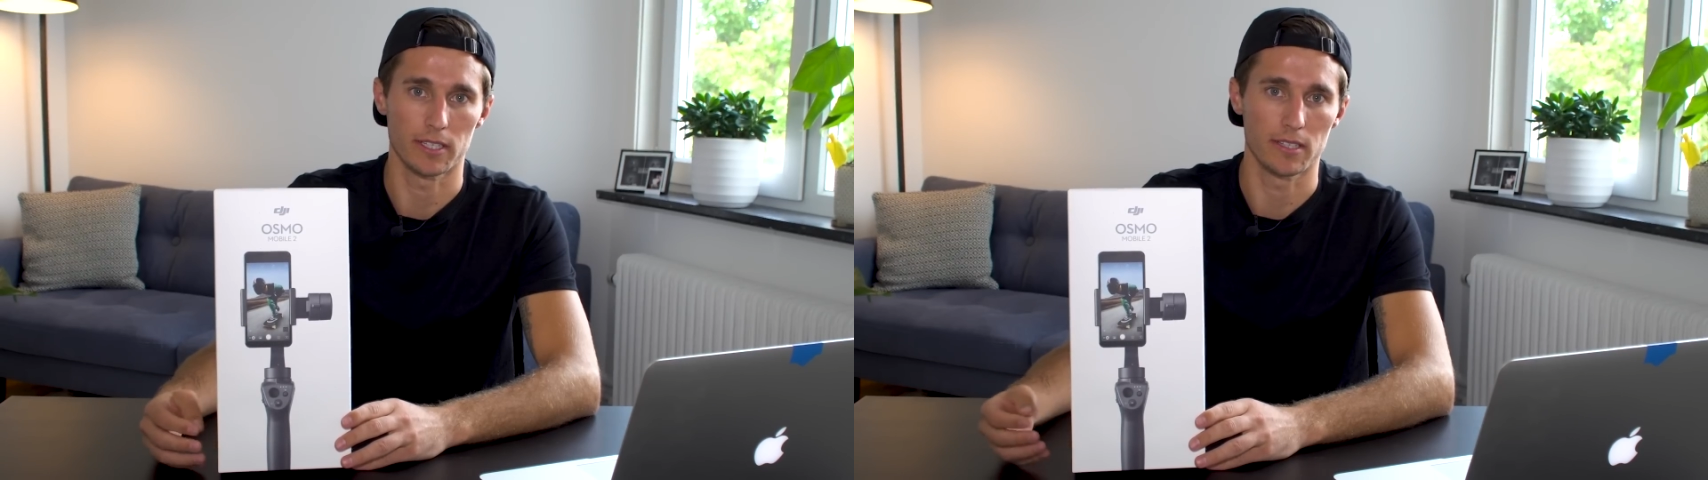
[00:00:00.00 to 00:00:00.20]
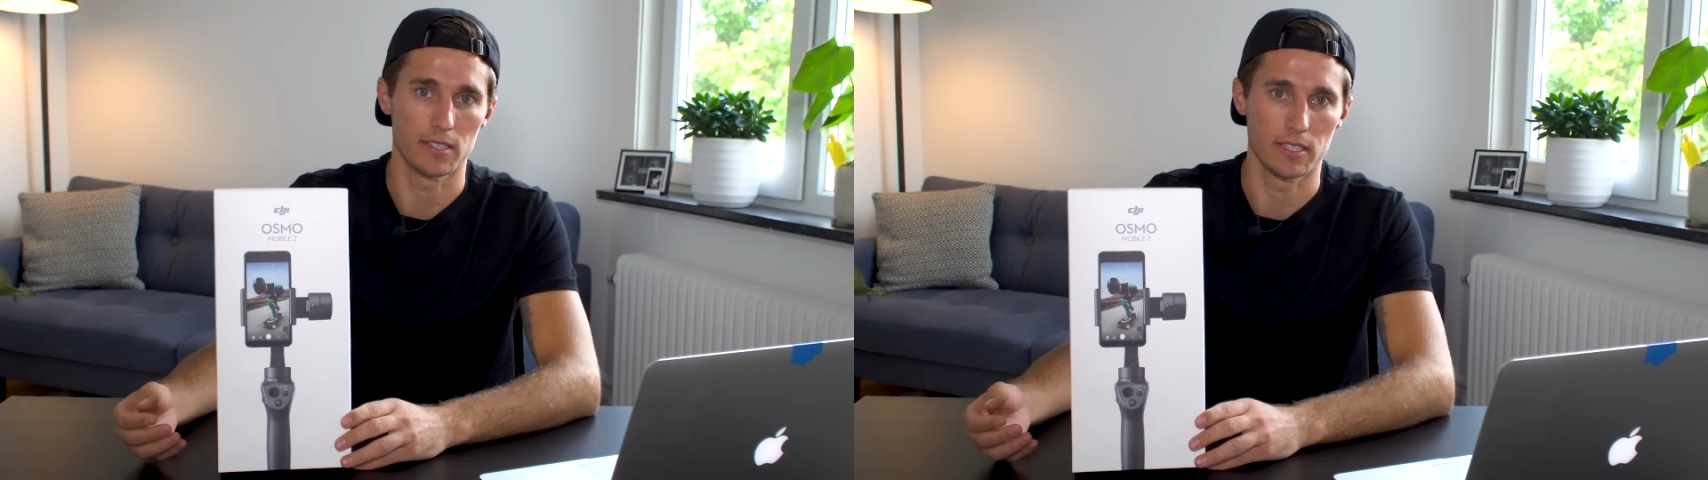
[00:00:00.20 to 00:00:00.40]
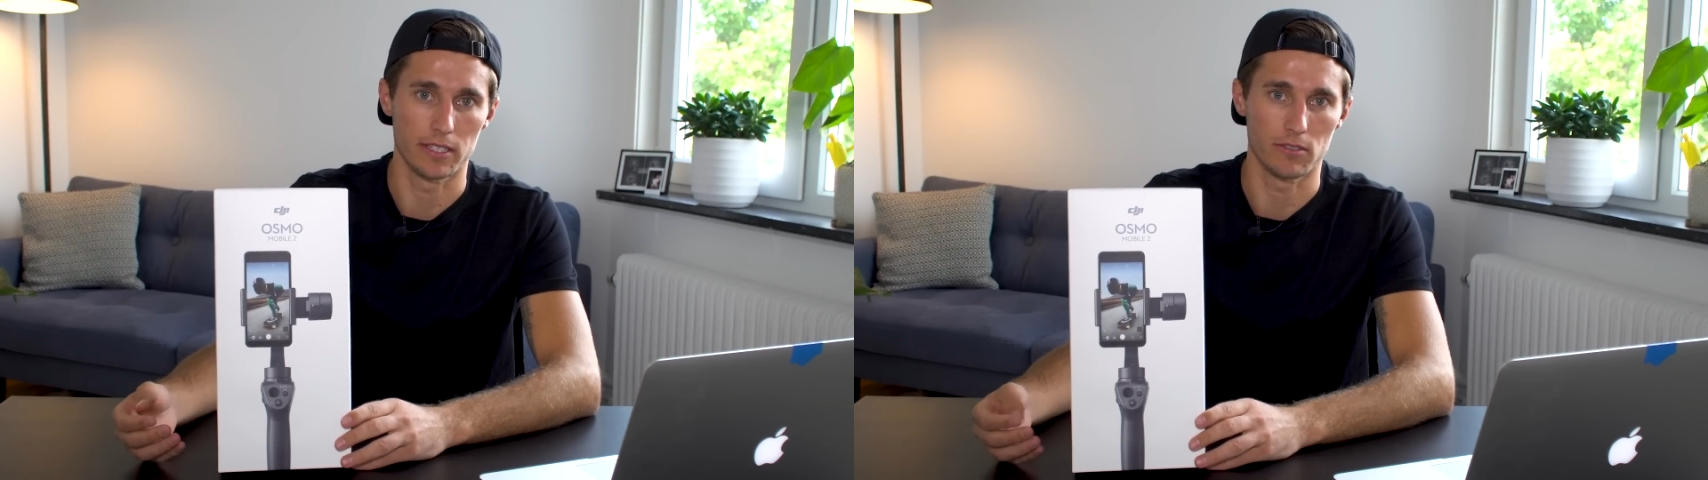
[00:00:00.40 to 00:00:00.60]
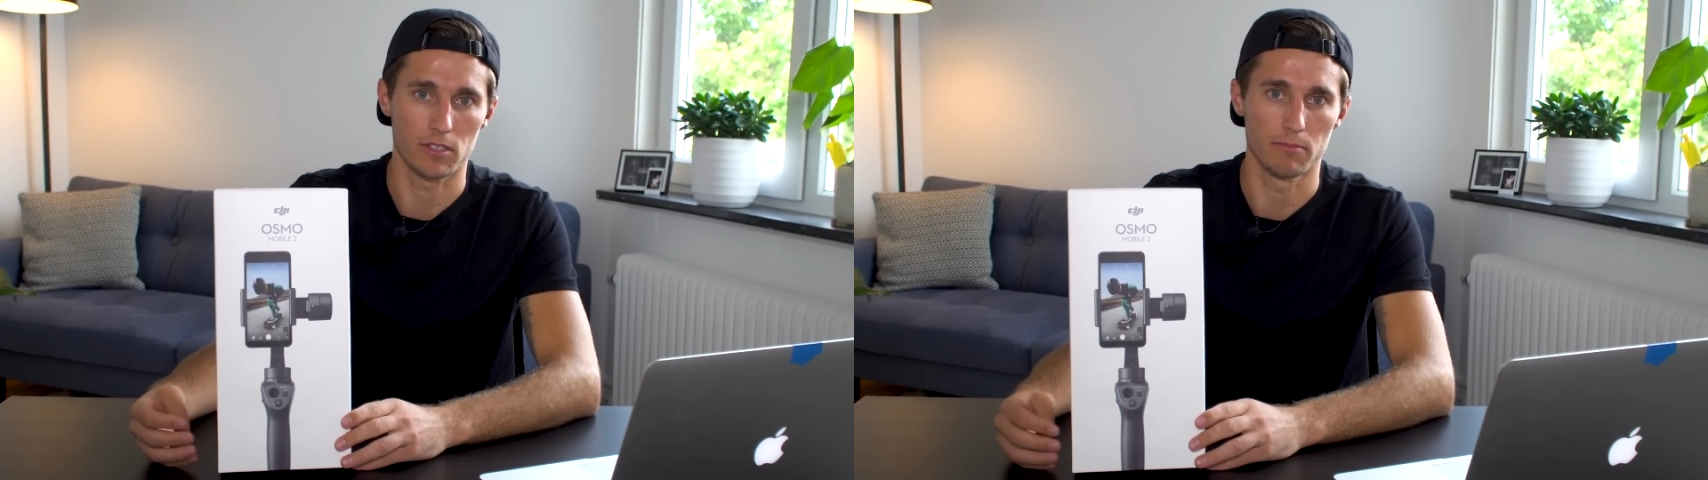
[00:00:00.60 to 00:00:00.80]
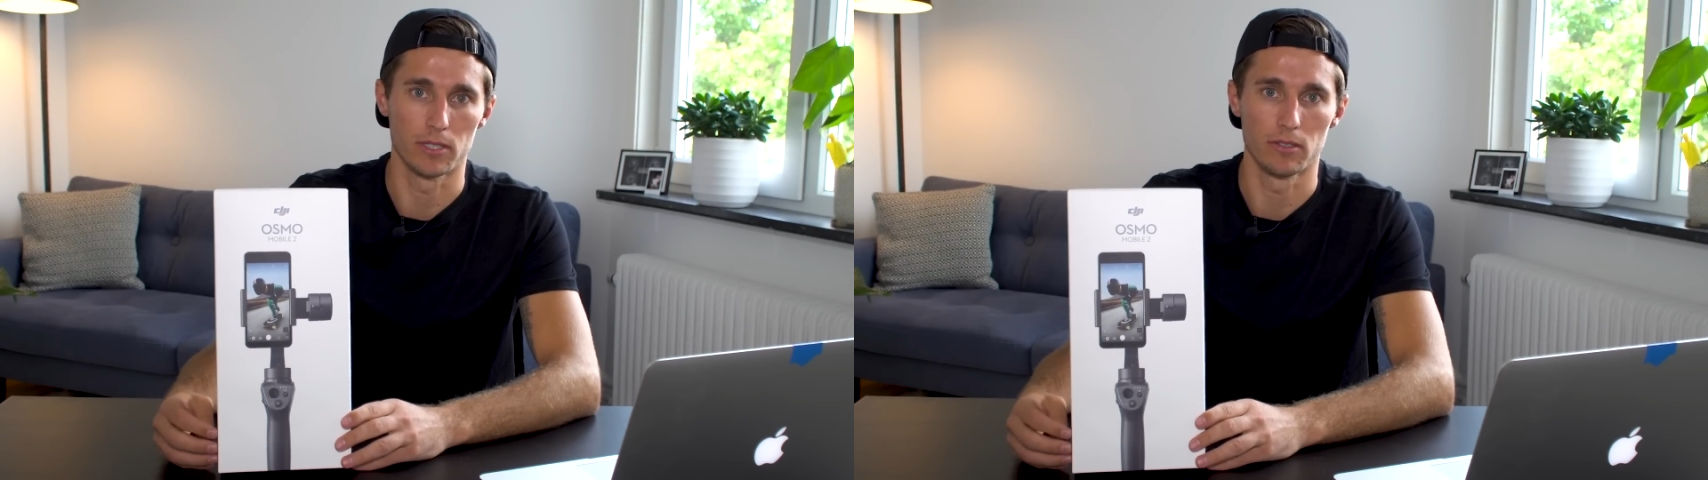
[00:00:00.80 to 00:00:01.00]
like the Zhiyun
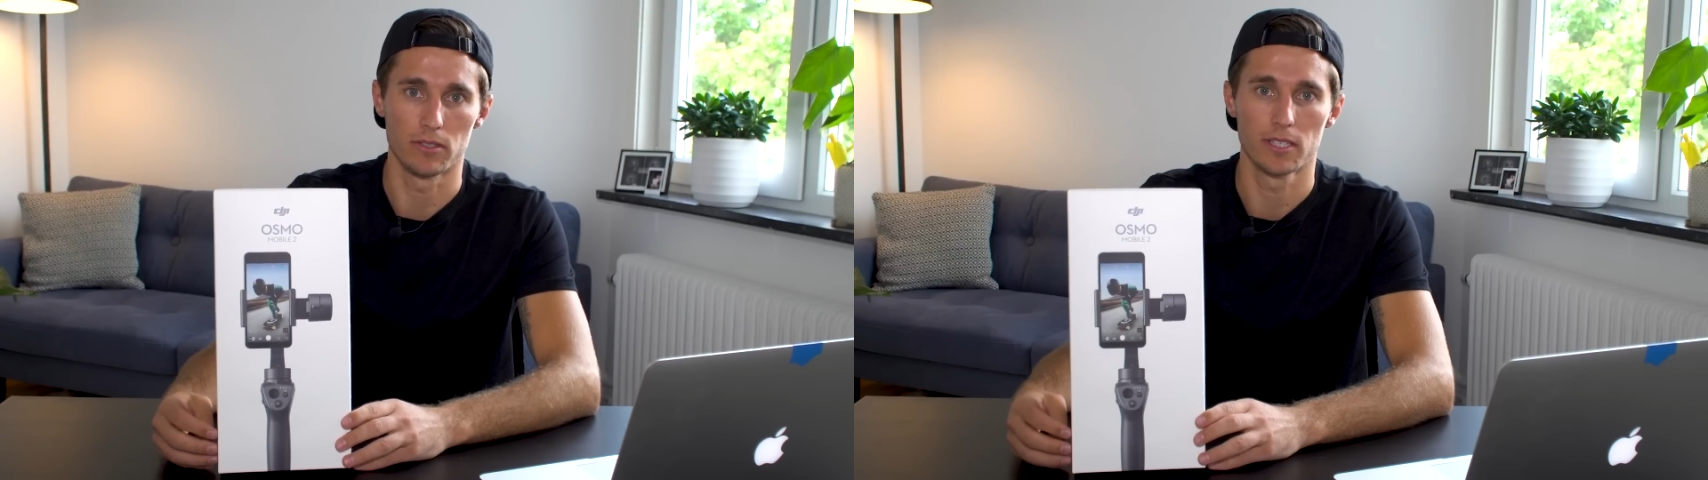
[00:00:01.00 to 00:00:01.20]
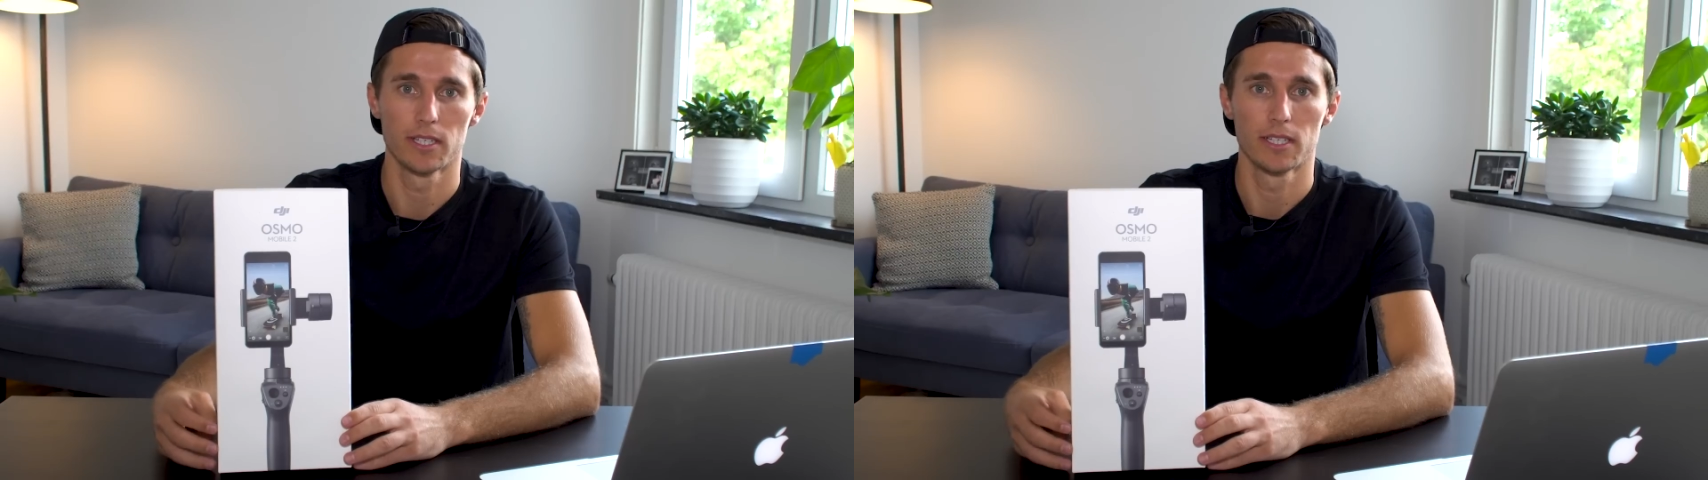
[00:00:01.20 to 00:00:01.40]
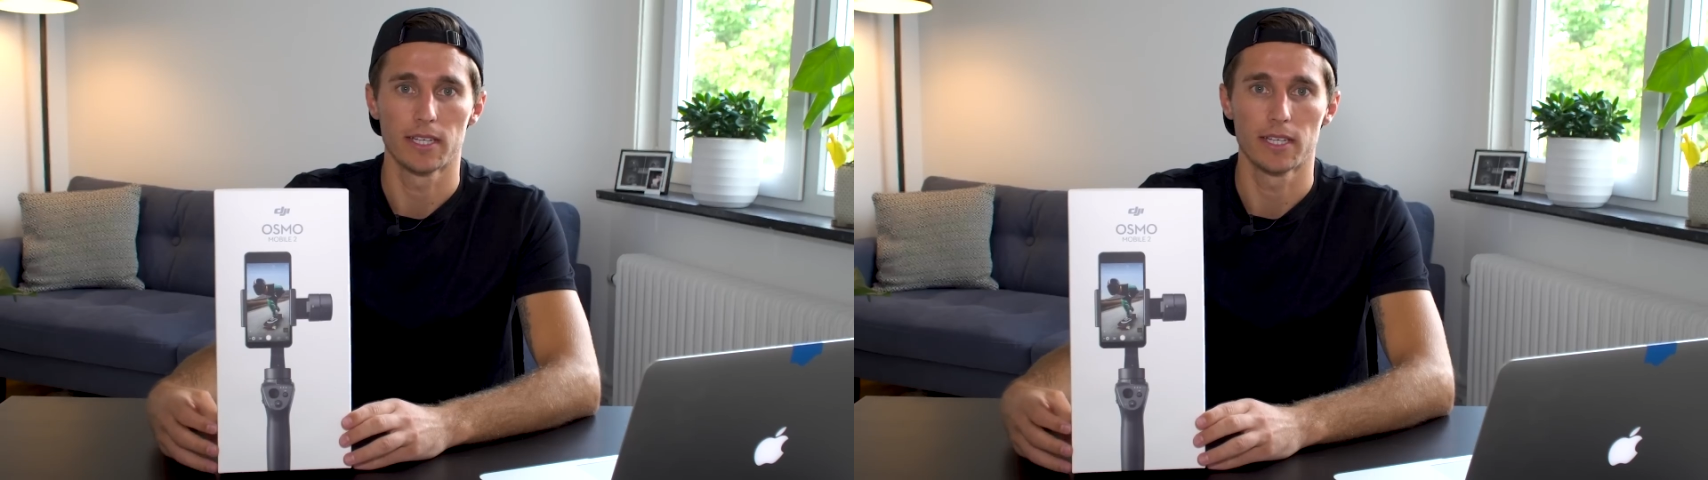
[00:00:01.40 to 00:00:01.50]
Smooth